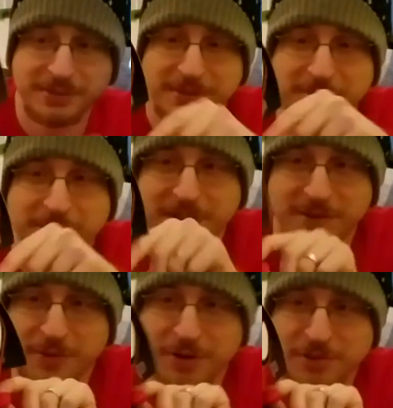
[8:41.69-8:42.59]
because
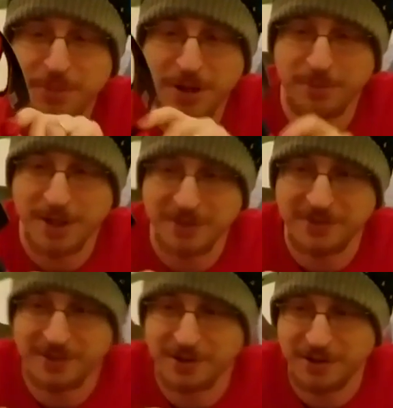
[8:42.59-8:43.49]
of our Spider-Man
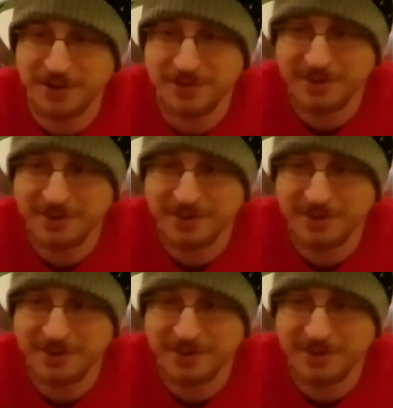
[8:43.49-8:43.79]
series.